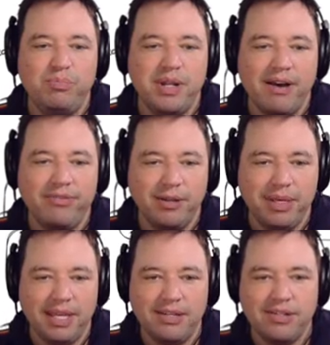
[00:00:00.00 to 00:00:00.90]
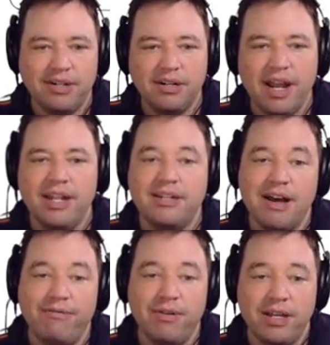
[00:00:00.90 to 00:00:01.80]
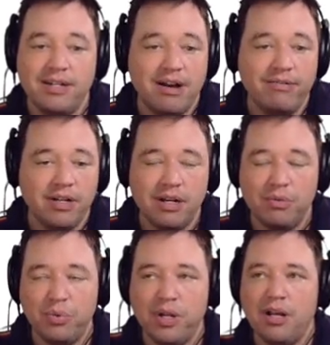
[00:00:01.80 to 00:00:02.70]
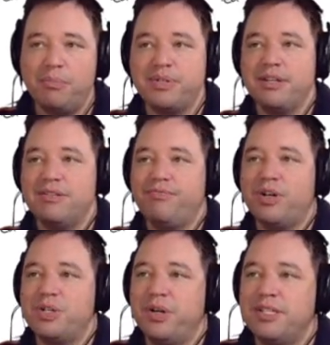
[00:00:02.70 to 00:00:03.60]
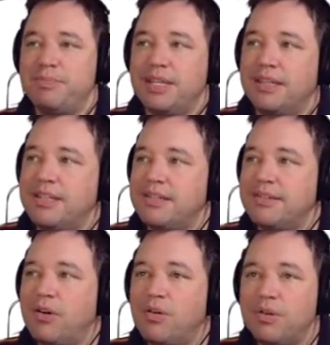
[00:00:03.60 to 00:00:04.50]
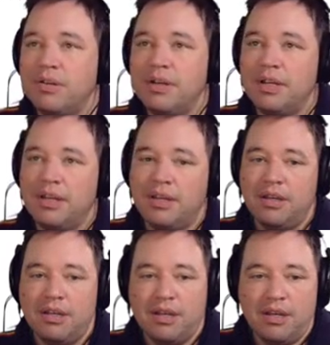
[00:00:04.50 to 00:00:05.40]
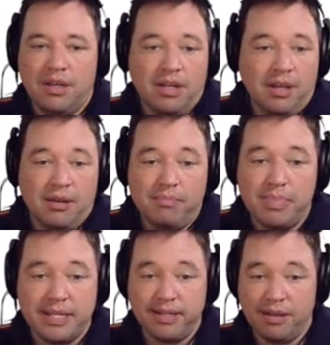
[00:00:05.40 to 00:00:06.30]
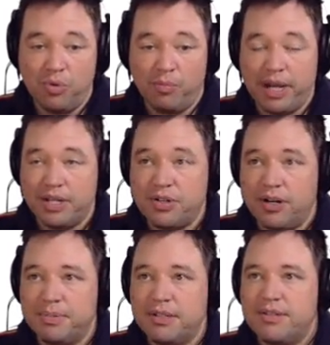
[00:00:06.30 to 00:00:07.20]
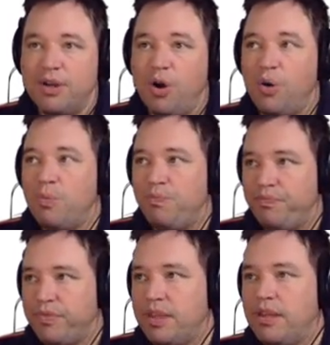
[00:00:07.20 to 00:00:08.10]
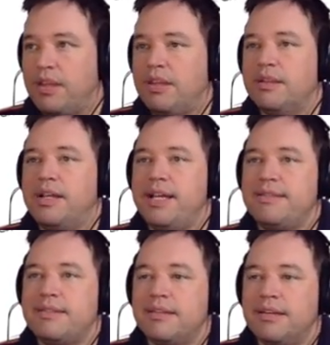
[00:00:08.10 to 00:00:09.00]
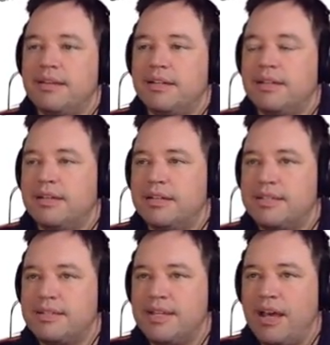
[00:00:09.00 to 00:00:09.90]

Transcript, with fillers: definitely be easier, and it 100% frustrates me that this is all basically more bash scripts. So let's set